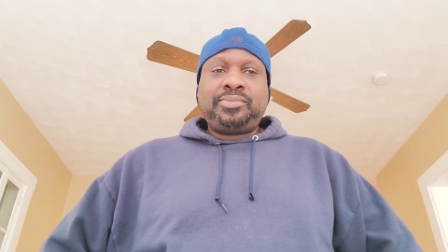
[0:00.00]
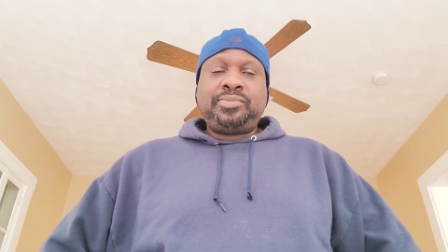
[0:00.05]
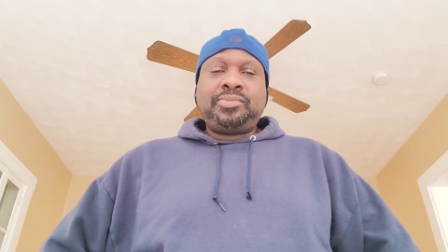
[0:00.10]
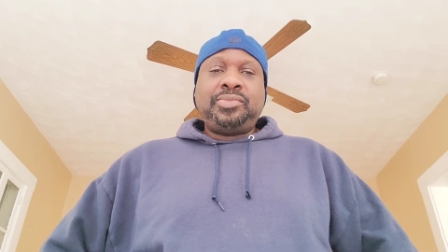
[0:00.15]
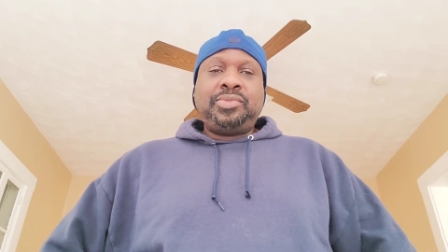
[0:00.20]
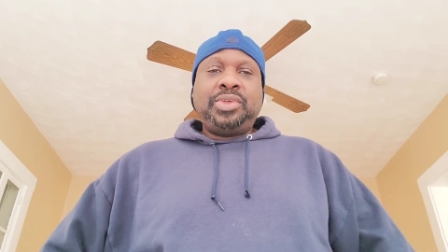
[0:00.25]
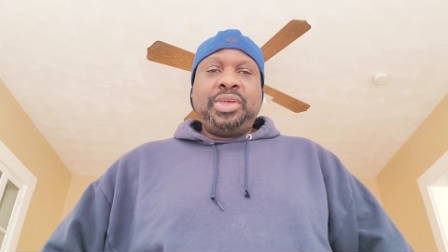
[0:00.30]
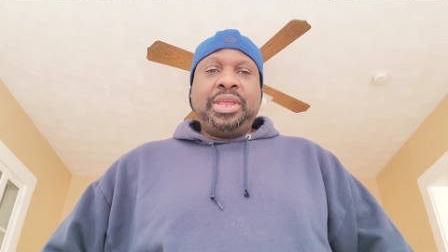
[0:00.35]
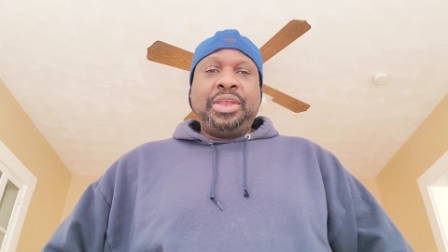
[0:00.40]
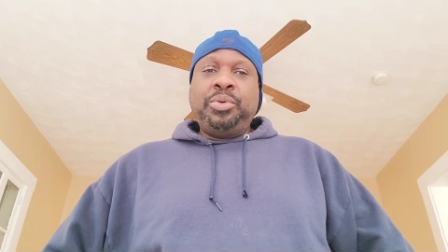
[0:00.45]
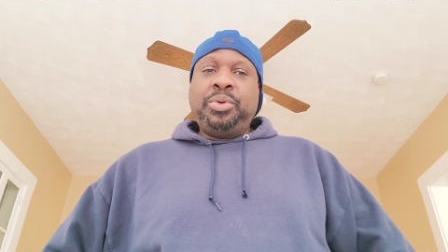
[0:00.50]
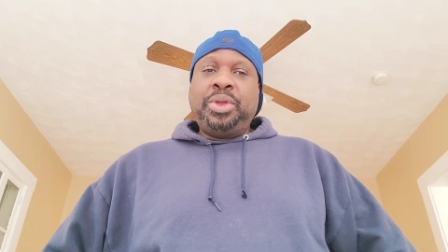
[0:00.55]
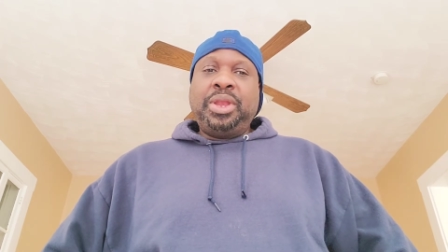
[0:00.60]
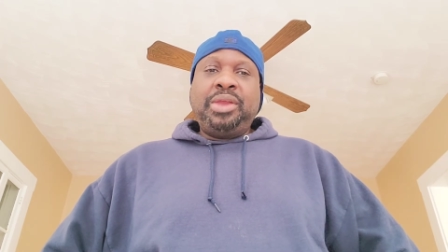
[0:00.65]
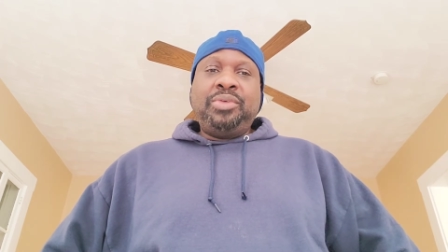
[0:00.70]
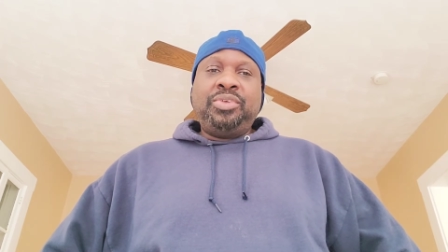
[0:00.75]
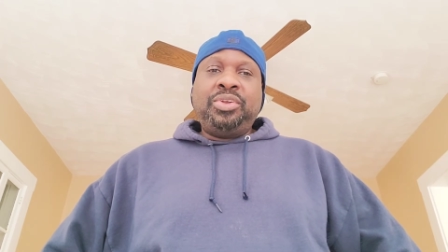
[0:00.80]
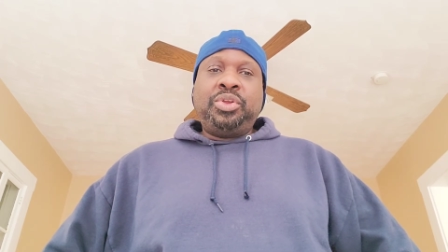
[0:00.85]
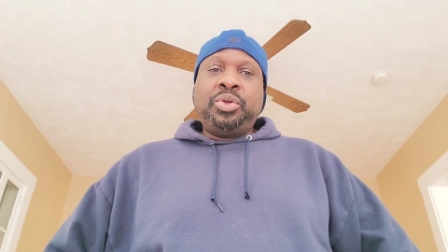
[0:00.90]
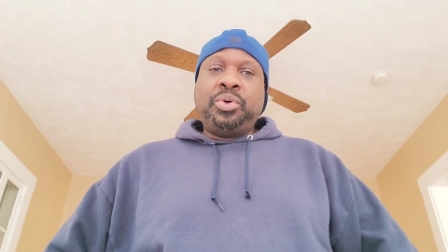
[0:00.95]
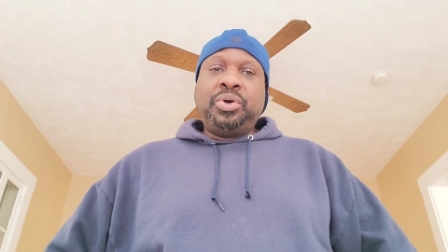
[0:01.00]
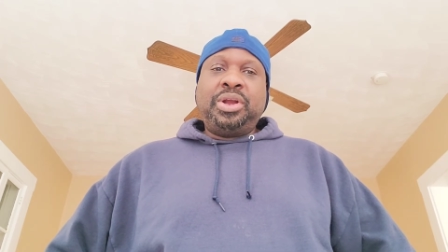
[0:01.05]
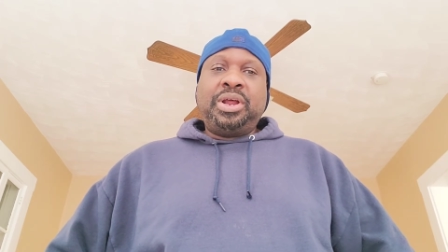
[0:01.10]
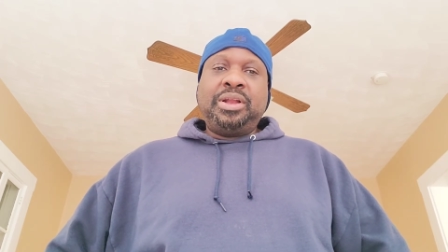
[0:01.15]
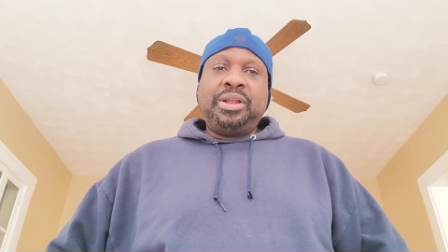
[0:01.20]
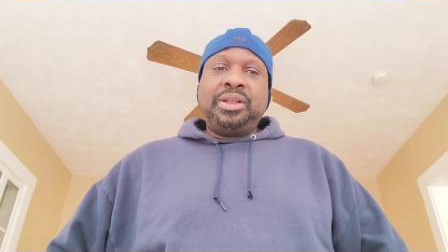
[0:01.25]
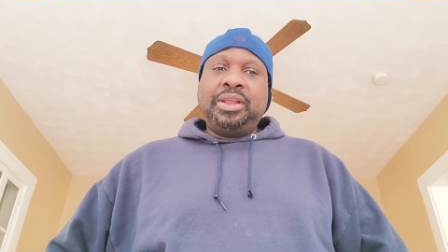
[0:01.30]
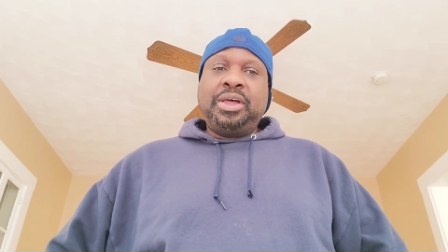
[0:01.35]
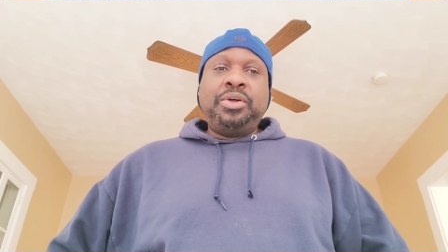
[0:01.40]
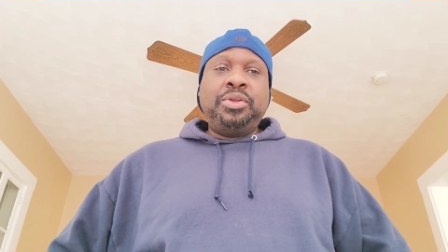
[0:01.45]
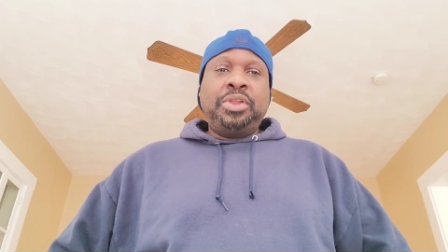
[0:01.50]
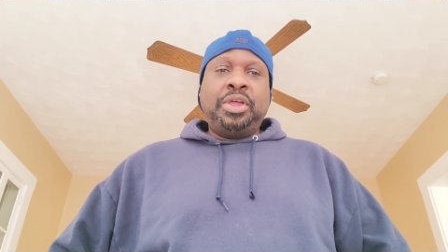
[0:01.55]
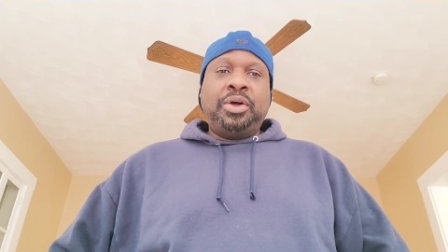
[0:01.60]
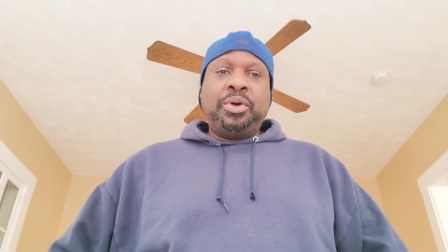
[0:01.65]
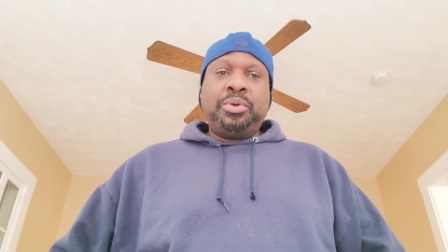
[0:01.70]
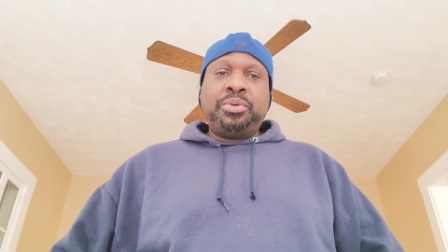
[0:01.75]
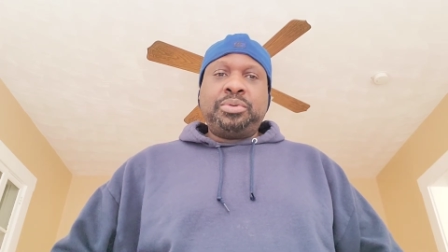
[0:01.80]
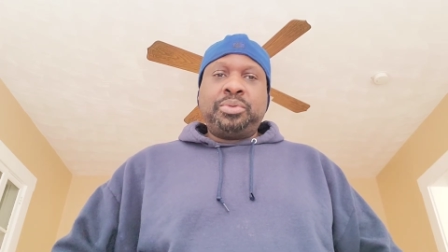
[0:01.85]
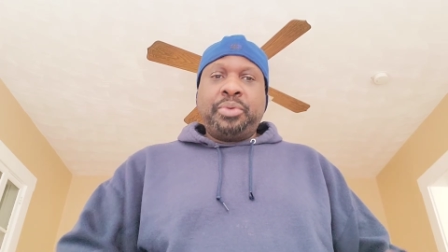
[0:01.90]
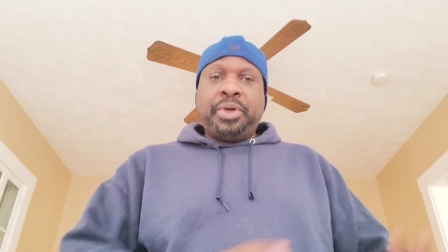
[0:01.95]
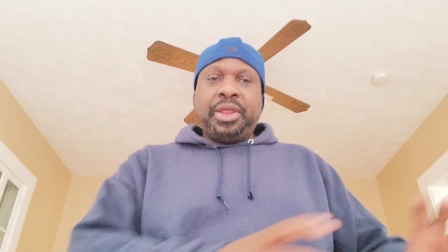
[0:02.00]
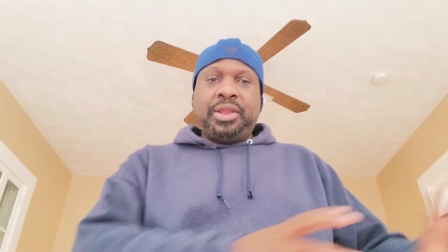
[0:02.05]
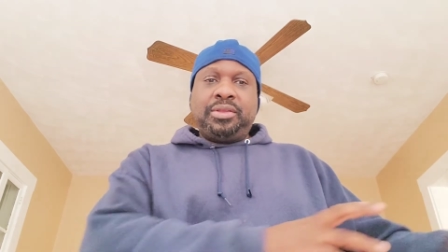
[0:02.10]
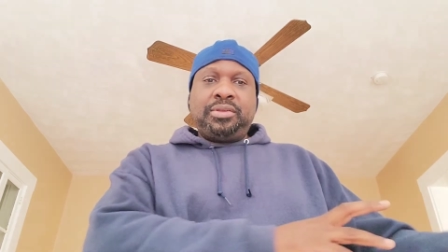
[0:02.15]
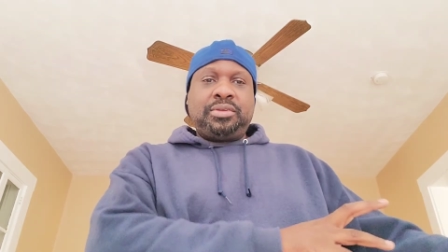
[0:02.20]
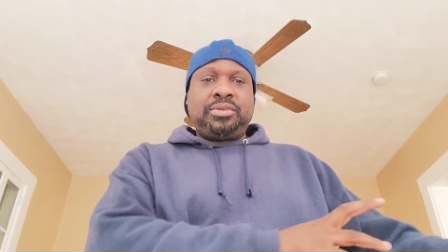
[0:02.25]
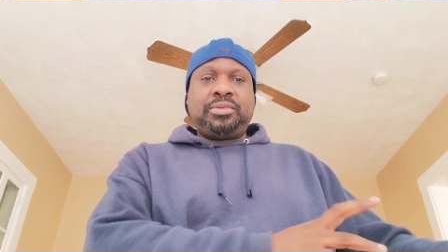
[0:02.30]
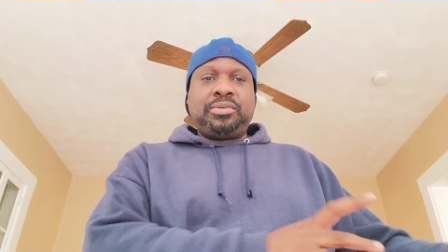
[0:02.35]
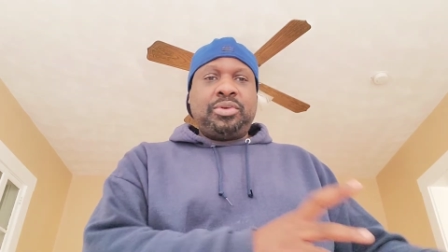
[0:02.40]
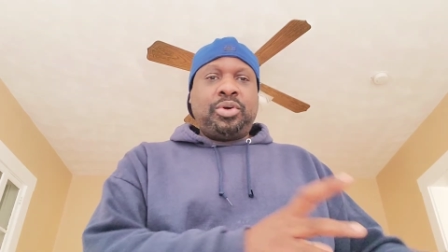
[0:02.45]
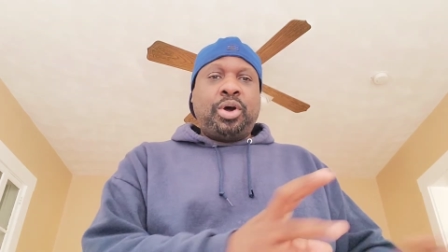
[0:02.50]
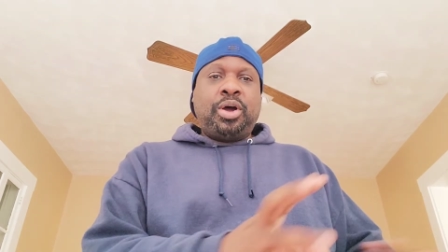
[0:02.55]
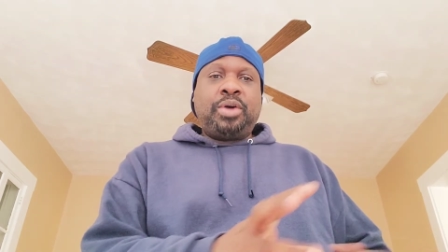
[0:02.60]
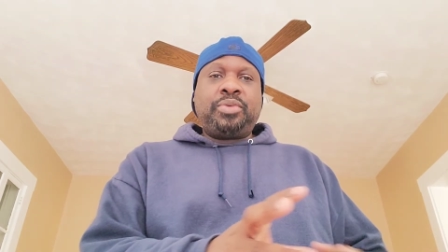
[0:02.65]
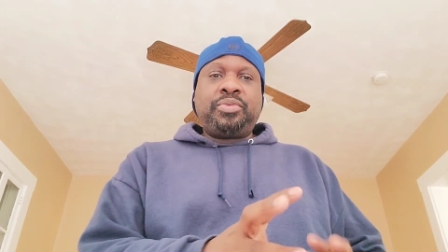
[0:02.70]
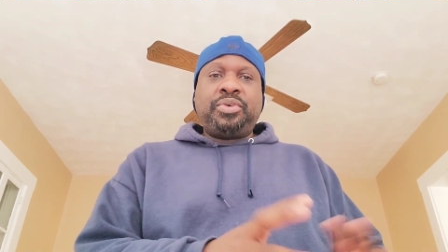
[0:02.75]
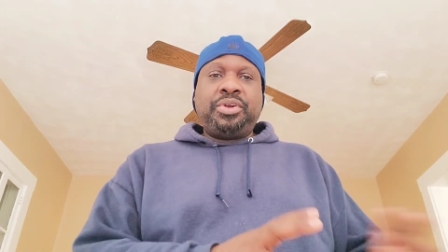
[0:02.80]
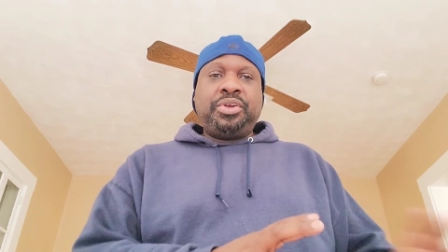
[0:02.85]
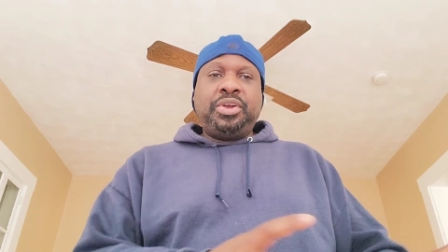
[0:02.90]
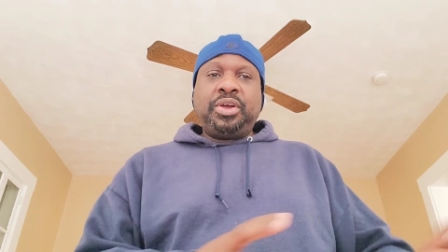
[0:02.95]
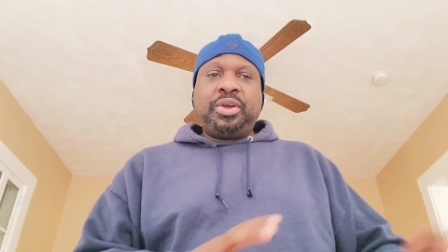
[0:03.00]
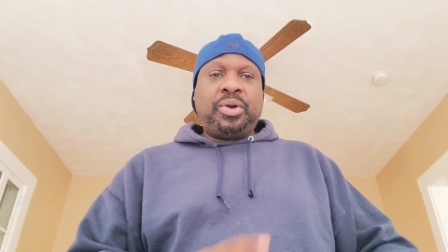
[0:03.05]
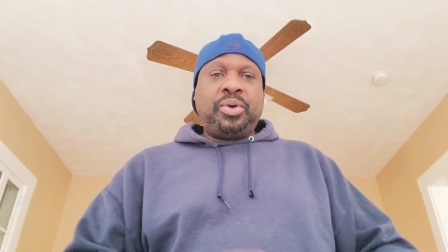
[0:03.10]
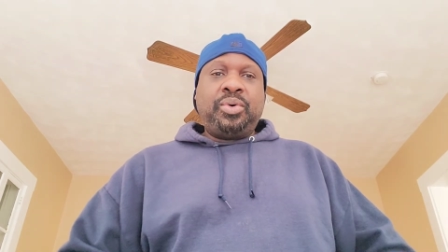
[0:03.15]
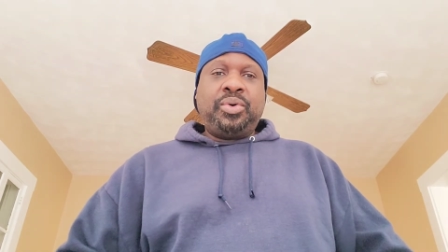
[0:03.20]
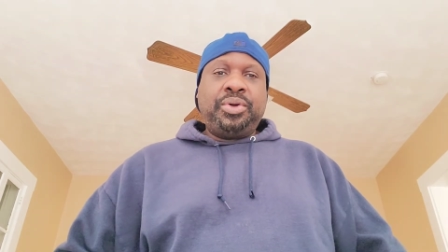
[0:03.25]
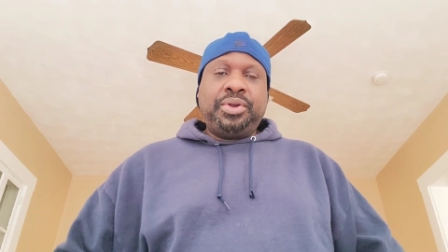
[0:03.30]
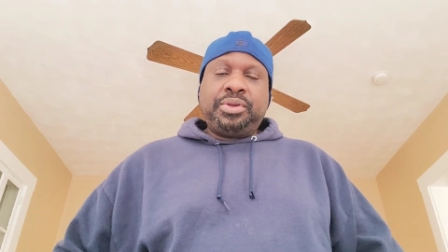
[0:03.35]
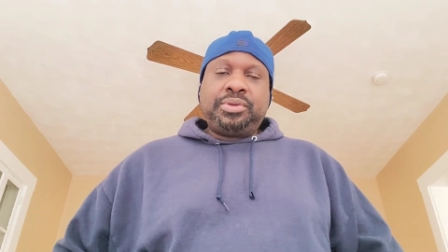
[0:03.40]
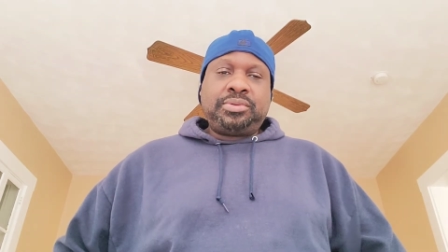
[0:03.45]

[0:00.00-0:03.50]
and you could even do it on a low low with offering your coin.